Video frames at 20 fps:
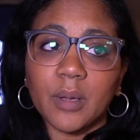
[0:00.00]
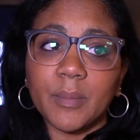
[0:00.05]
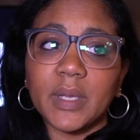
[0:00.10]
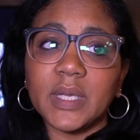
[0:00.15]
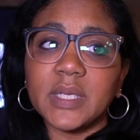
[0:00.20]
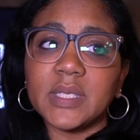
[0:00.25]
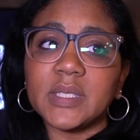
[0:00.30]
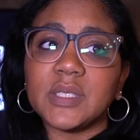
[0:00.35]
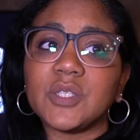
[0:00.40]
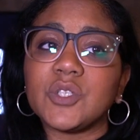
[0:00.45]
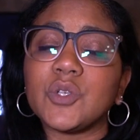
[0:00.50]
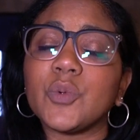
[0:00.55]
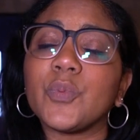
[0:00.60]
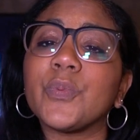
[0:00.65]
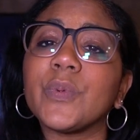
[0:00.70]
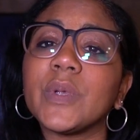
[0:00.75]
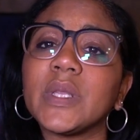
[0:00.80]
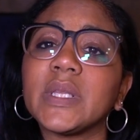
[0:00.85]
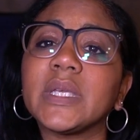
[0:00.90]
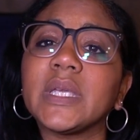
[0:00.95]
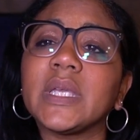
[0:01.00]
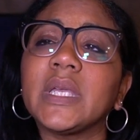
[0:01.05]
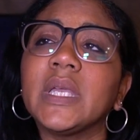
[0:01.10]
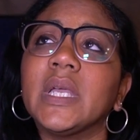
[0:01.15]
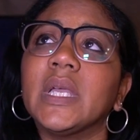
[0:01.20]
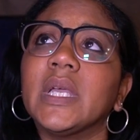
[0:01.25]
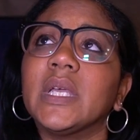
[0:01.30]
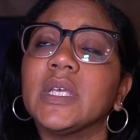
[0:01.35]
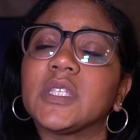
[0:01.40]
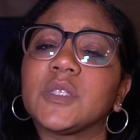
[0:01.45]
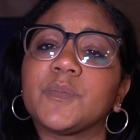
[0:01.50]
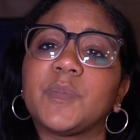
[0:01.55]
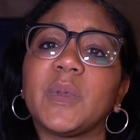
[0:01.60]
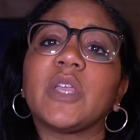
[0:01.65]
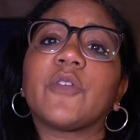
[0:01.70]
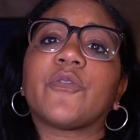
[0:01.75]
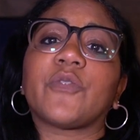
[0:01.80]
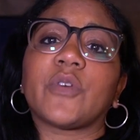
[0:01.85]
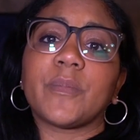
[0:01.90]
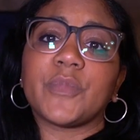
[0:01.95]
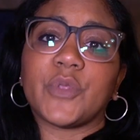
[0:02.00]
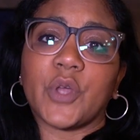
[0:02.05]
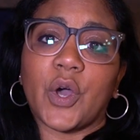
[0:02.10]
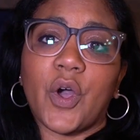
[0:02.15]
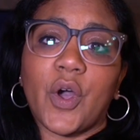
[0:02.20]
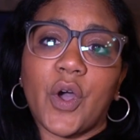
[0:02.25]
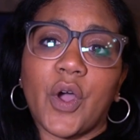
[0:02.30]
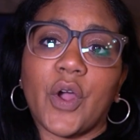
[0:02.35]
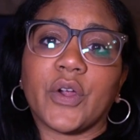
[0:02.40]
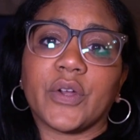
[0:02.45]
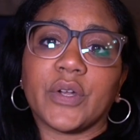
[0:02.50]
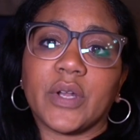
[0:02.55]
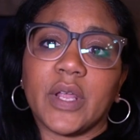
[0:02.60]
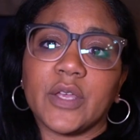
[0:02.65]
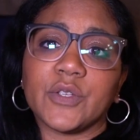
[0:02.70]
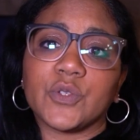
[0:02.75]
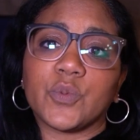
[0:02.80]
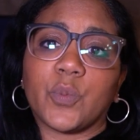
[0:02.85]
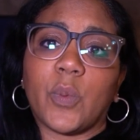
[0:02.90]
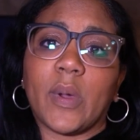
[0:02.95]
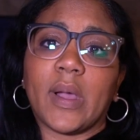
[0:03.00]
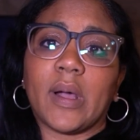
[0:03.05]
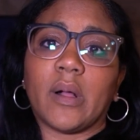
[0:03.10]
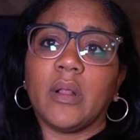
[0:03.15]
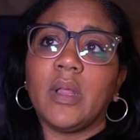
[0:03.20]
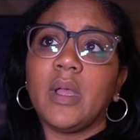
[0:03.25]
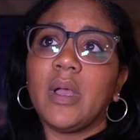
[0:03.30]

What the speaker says: is to really speak from the heart as well.